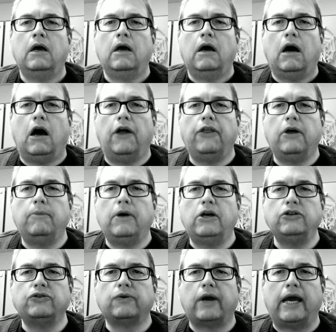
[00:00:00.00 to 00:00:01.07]
Although
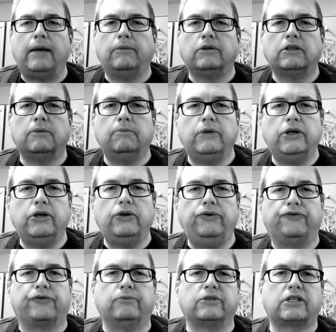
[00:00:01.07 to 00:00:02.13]
most were able to move
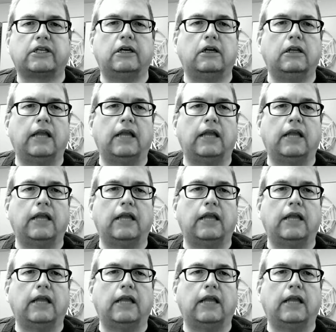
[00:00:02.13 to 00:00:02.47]
from skilled